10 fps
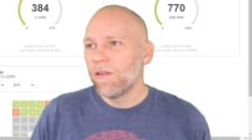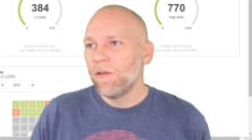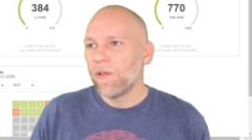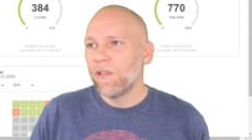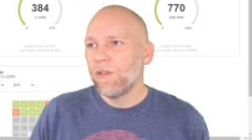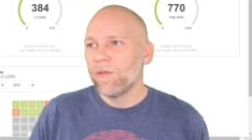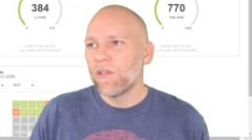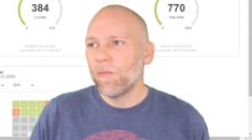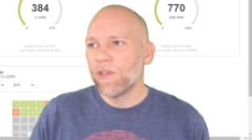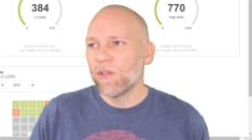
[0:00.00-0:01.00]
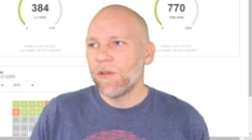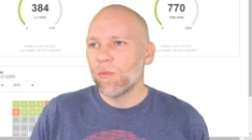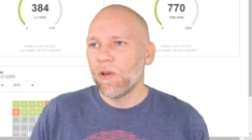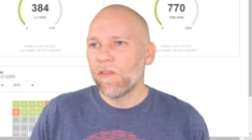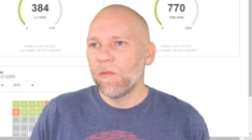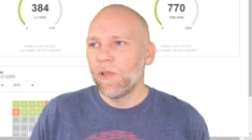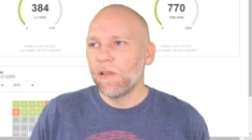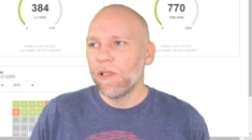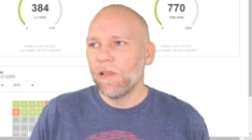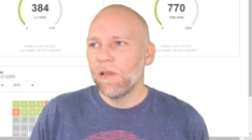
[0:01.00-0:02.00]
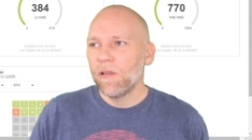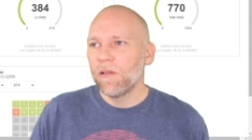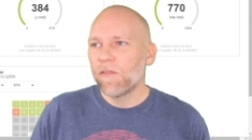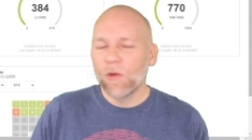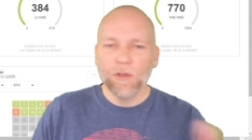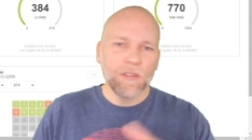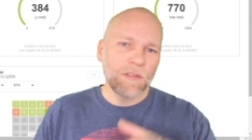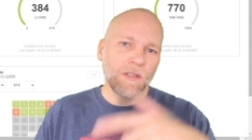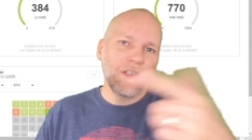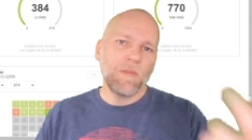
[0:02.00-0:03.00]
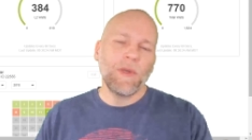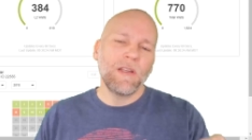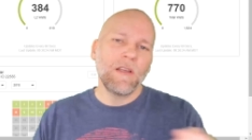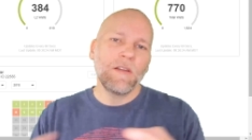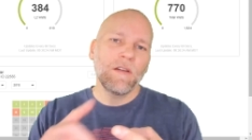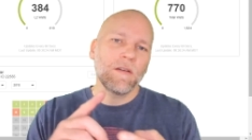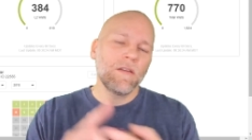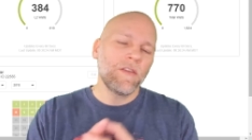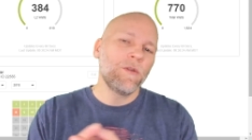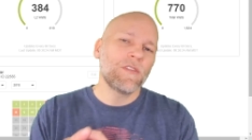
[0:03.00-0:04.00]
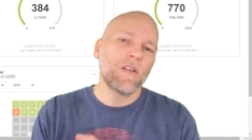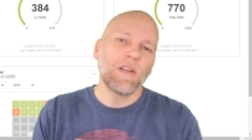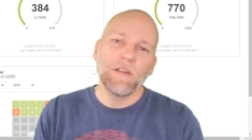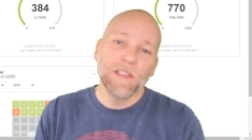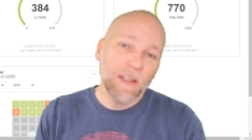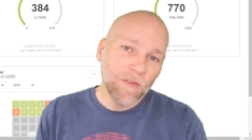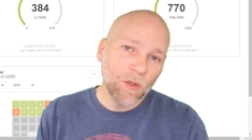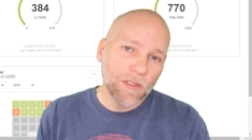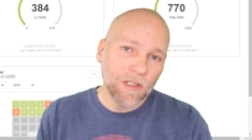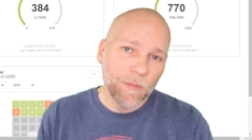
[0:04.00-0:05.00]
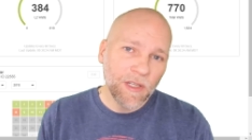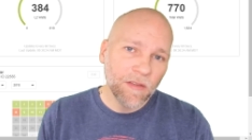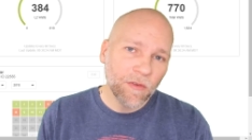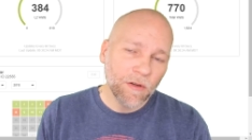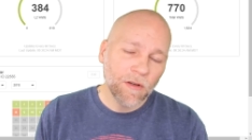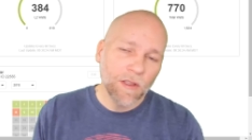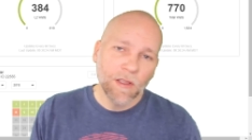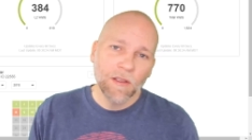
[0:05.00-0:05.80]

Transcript: You could use to measure your profitability. Of course, it's going to depend on your, if you're using 110 volts, it's going to be different.